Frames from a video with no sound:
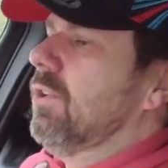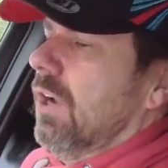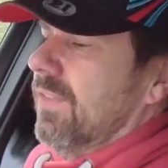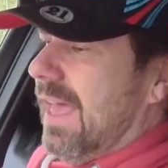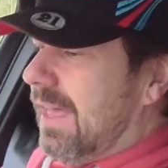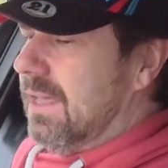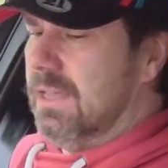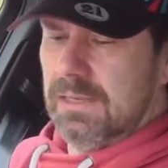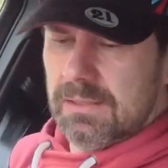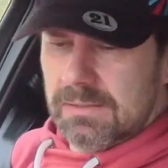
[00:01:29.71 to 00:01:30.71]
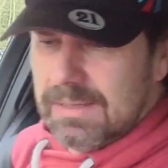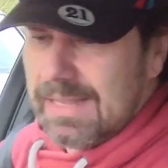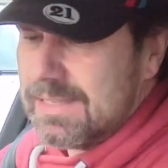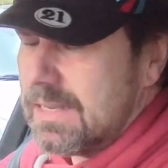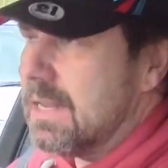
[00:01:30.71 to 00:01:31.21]
all of that,
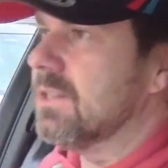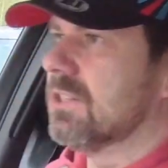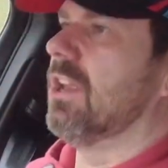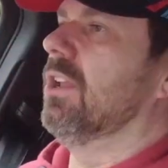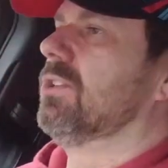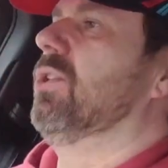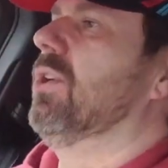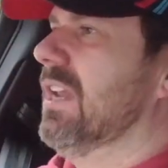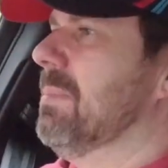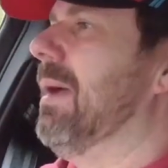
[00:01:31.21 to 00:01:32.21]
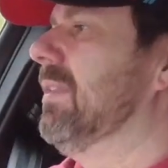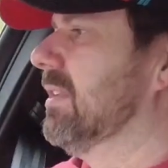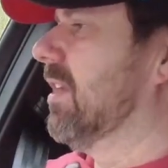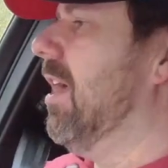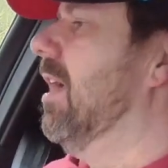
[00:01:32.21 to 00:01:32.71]
let's start talking about
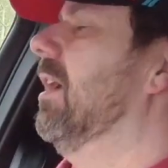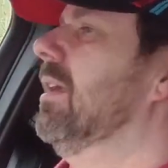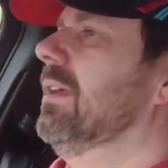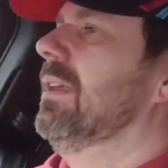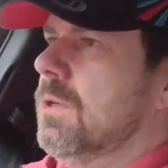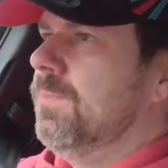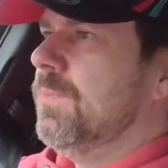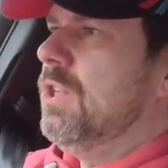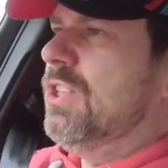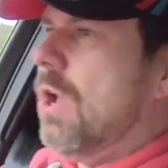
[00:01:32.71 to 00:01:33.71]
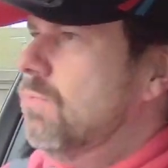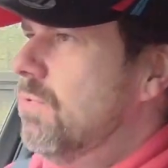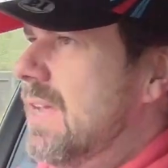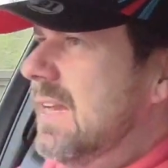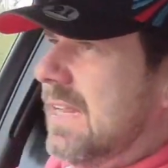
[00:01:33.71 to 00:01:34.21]
this car. You don't
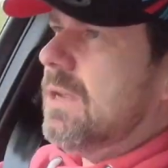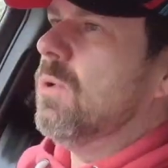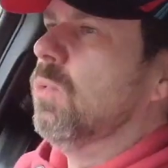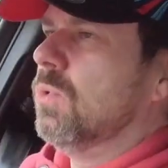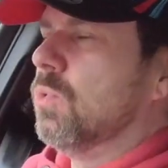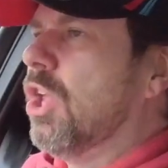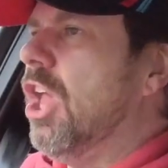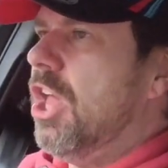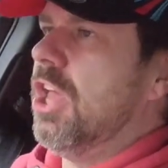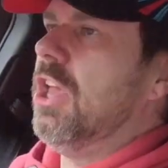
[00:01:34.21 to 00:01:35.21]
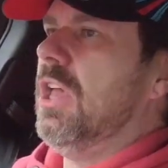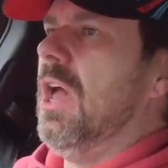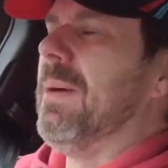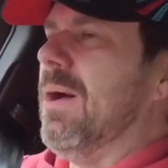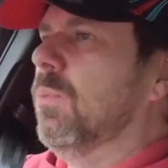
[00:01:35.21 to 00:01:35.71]
really care
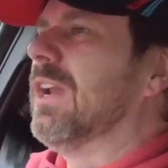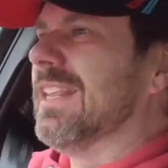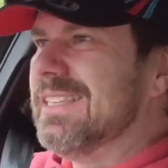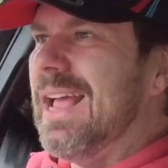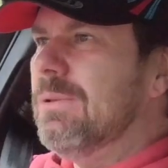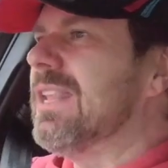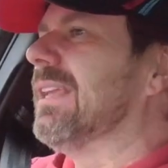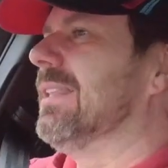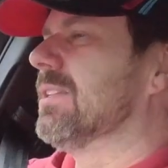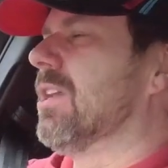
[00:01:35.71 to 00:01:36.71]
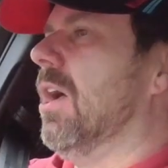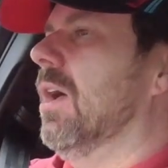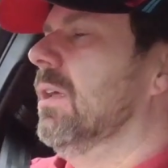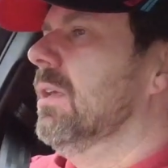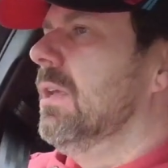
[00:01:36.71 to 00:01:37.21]
about what it sounds like, this
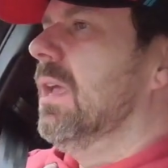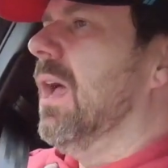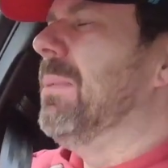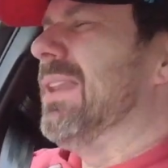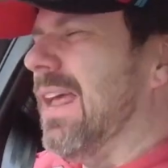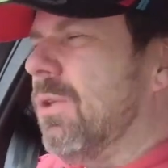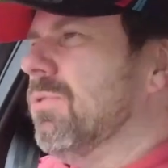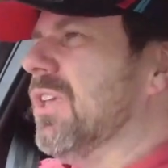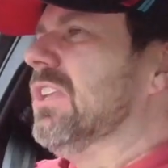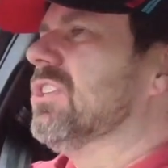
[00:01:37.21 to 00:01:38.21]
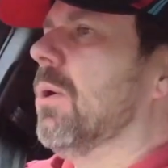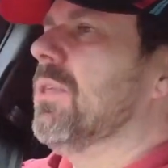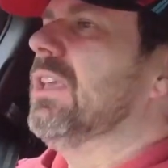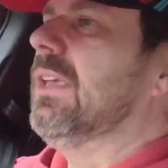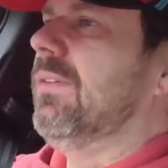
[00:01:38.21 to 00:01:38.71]
car. I mean, I don't think so. I
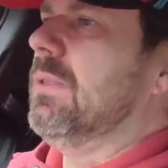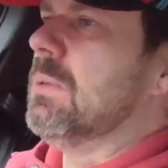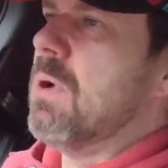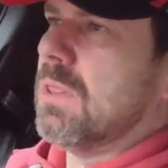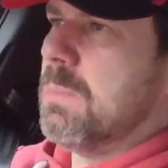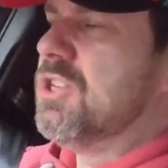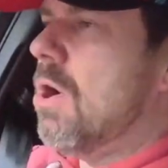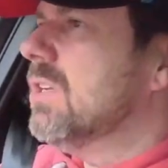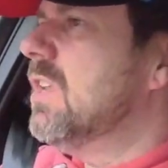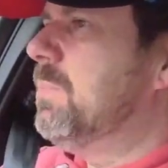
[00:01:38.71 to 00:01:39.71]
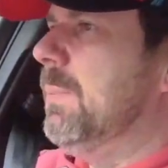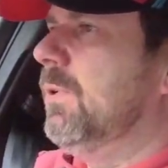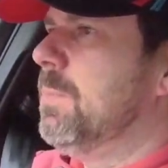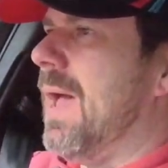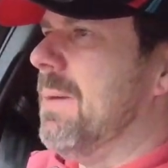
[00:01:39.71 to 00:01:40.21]
think the majority of people
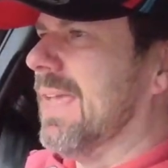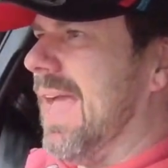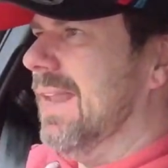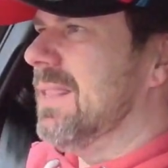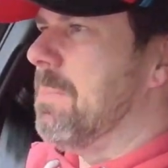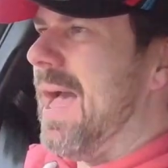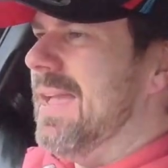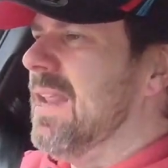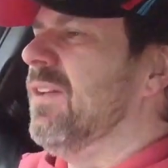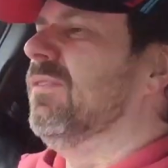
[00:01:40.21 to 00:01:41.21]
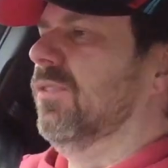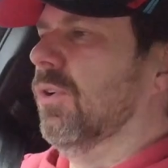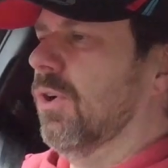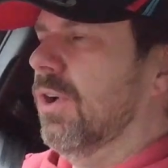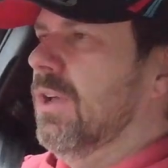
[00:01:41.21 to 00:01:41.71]
who buy a Macan, they're buying it
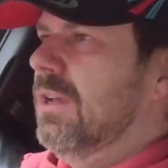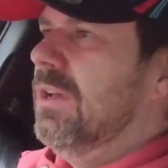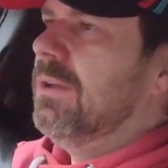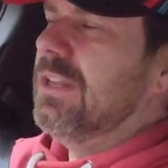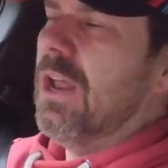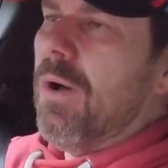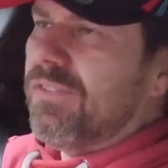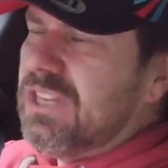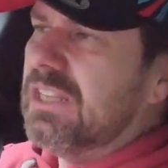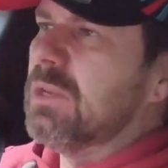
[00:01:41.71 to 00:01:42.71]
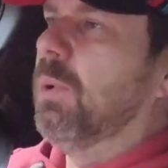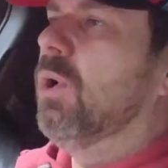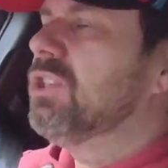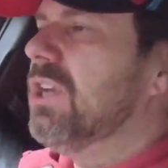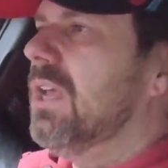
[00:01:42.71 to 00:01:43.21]
for, you know, obviously it's a
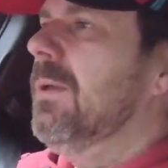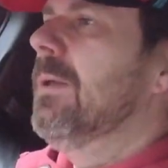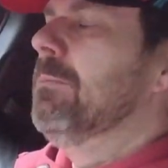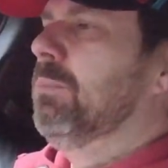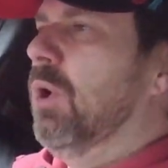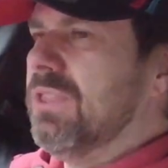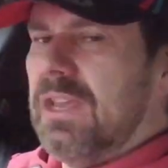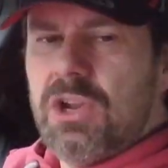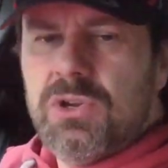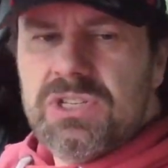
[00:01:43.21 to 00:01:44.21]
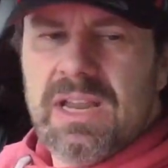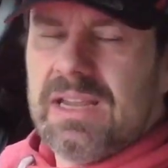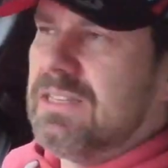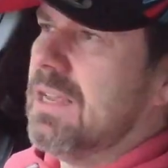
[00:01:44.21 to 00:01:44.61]
Porsche, but they're using it as